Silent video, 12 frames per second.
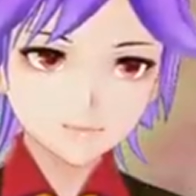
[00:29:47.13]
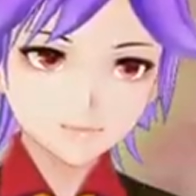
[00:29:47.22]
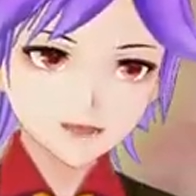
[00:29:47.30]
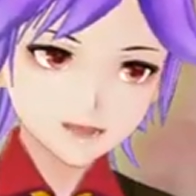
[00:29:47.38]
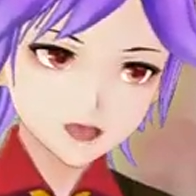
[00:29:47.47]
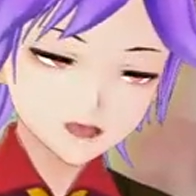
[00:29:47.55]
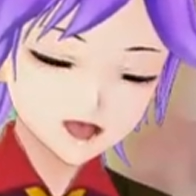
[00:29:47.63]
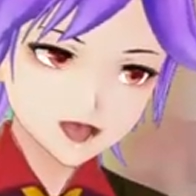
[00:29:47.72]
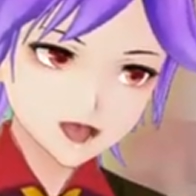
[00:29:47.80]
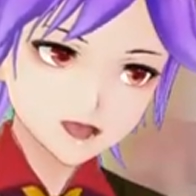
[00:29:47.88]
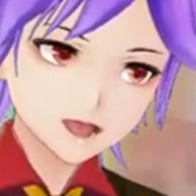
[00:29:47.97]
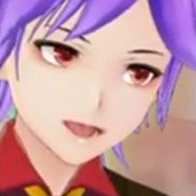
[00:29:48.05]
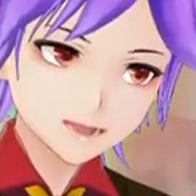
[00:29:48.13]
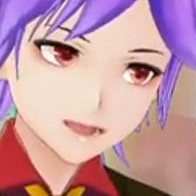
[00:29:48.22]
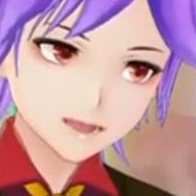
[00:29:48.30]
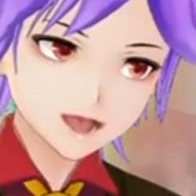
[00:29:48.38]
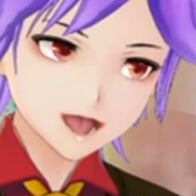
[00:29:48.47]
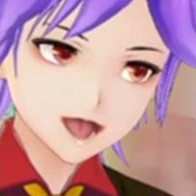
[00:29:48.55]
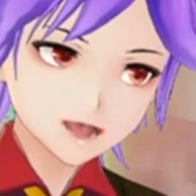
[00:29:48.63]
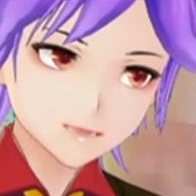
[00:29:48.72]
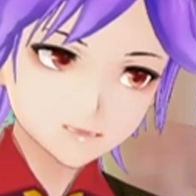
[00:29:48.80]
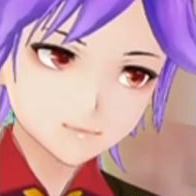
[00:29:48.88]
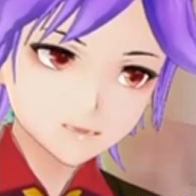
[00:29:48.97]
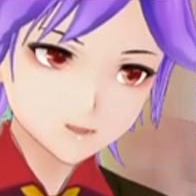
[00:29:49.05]
For the people on the
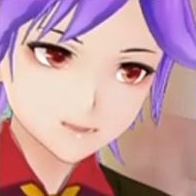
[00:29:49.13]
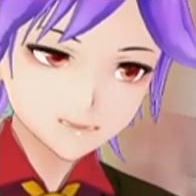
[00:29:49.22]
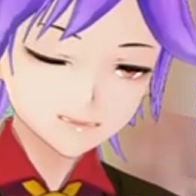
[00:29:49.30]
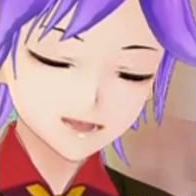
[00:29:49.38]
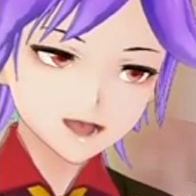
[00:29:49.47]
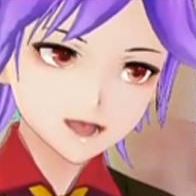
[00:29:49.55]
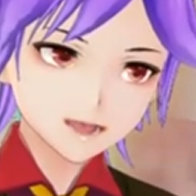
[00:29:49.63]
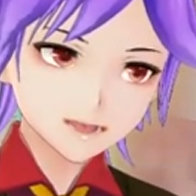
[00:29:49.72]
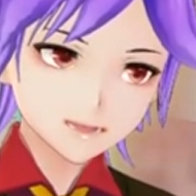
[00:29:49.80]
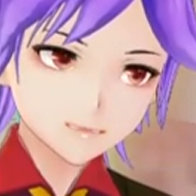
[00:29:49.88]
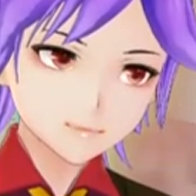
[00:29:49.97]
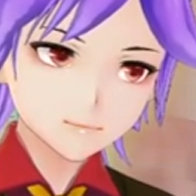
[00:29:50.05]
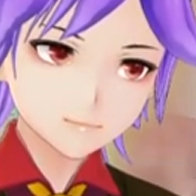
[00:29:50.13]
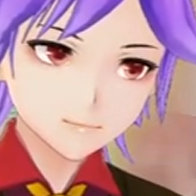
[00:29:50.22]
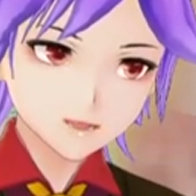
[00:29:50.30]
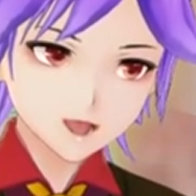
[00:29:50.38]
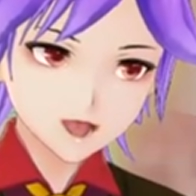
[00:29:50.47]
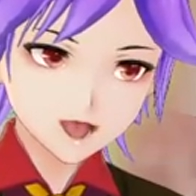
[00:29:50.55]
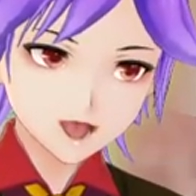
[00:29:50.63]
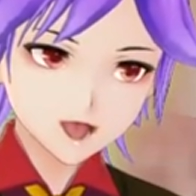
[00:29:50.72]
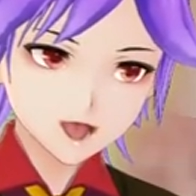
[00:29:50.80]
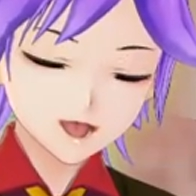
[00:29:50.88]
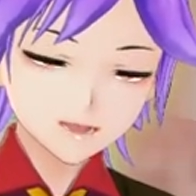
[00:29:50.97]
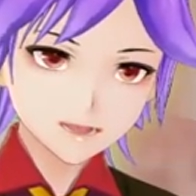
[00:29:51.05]
west side,
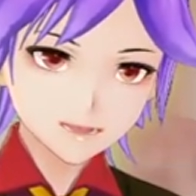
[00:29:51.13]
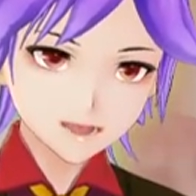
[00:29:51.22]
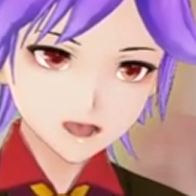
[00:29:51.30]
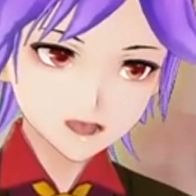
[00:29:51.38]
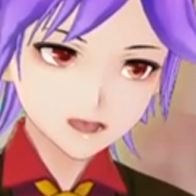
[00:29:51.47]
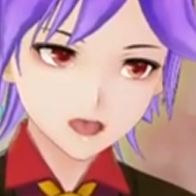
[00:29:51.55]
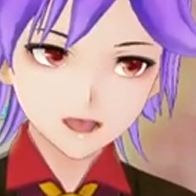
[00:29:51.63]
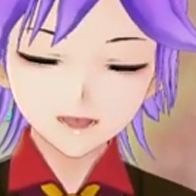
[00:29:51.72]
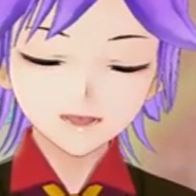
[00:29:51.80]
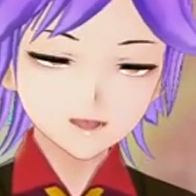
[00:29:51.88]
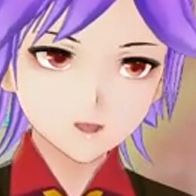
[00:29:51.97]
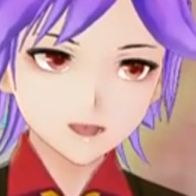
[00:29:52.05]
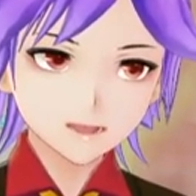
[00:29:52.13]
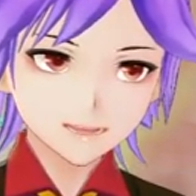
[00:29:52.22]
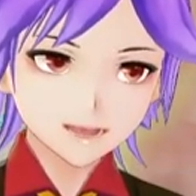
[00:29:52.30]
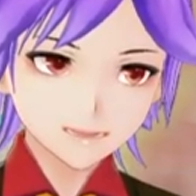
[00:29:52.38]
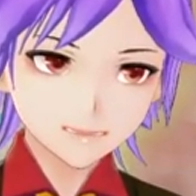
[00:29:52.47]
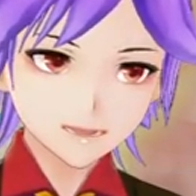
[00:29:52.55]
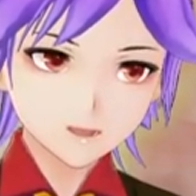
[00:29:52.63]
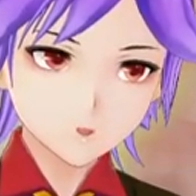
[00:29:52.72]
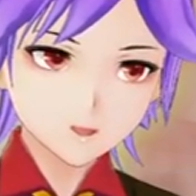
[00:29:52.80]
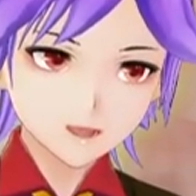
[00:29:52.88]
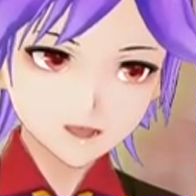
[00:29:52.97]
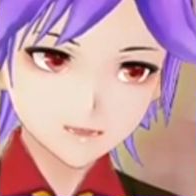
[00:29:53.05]
it's just more giant lumen mechs to deal
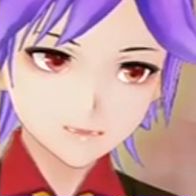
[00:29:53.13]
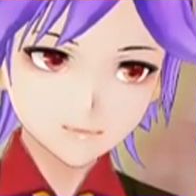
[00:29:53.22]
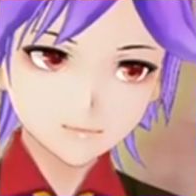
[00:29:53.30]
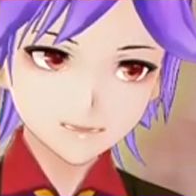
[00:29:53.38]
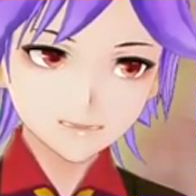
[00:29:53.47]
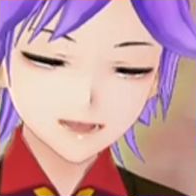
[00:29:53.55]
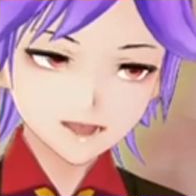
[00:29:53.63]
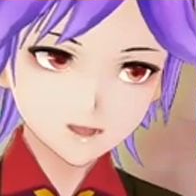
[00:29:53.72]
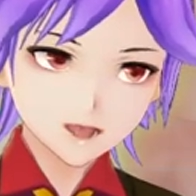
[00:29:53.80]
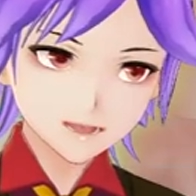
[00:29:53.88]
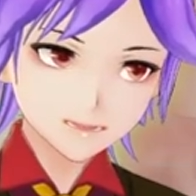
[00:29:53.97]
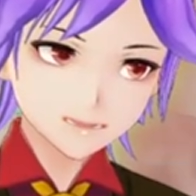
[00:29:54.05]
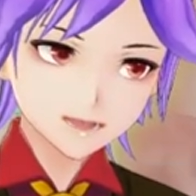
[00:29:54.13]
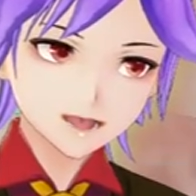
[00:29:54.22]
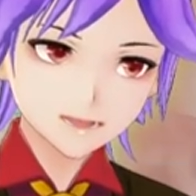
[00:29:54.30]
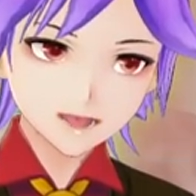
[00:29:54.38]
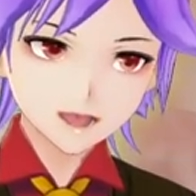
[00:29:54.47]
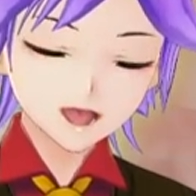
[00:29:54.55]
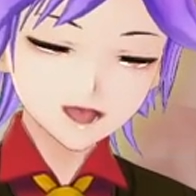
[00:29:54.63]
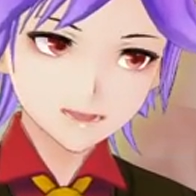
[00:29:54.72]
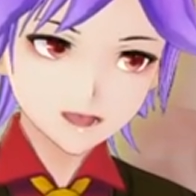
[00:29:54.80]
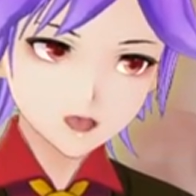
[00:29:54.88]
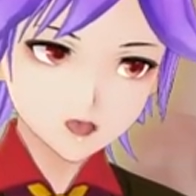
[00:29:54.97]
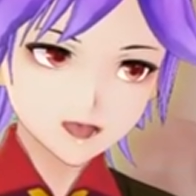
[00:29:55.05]
with. Just kill those as fast as
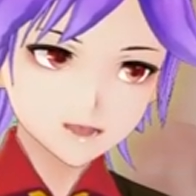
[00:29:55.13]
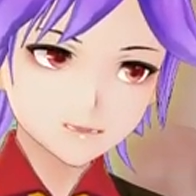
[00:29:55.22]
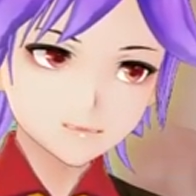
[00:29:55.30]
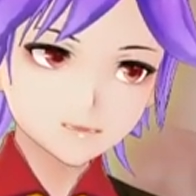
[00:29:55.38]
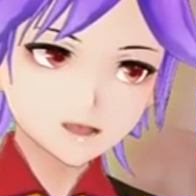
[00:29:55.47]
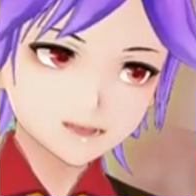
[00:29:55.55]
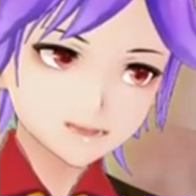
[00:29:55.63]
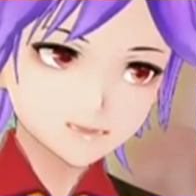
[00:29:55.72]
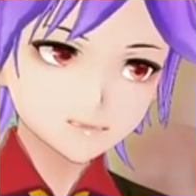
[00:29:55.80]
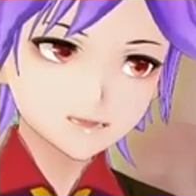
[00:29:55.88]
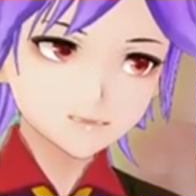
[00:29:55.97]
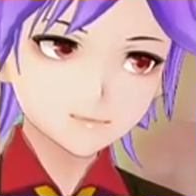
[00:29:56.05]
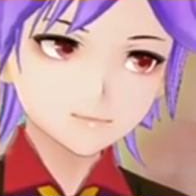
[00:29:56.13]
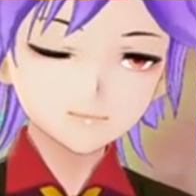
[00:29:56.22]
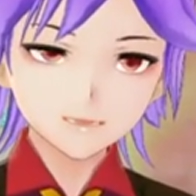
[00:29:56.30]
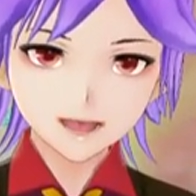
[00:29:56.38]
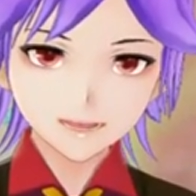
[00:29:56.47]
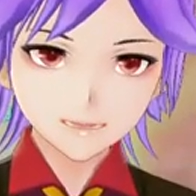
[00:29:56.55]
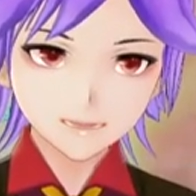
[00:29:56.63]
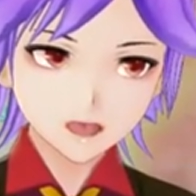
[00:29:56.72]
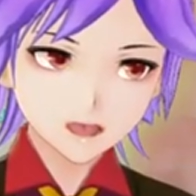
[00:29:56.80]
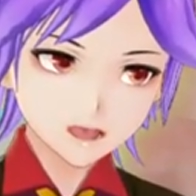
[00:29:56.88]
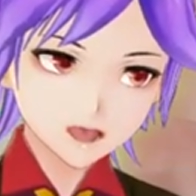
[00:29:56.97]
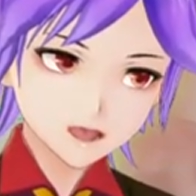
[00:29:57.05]
possible. Then, then join up.